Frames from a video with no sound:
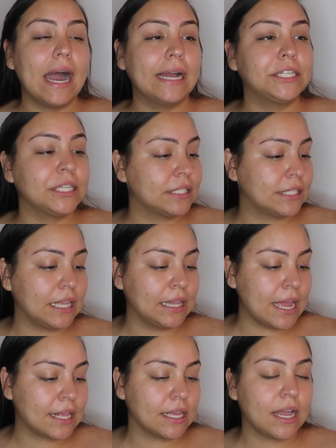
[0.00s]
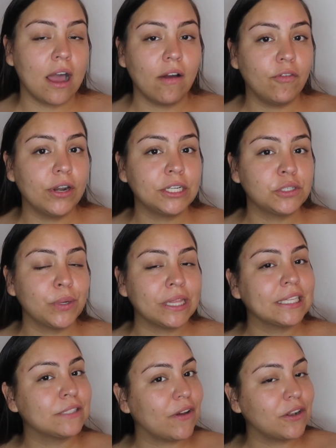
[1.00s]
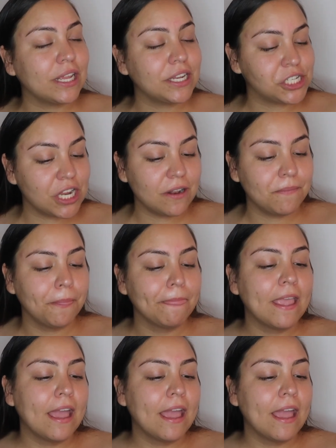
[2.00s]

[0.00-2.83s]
I just like the coverage with this foundation.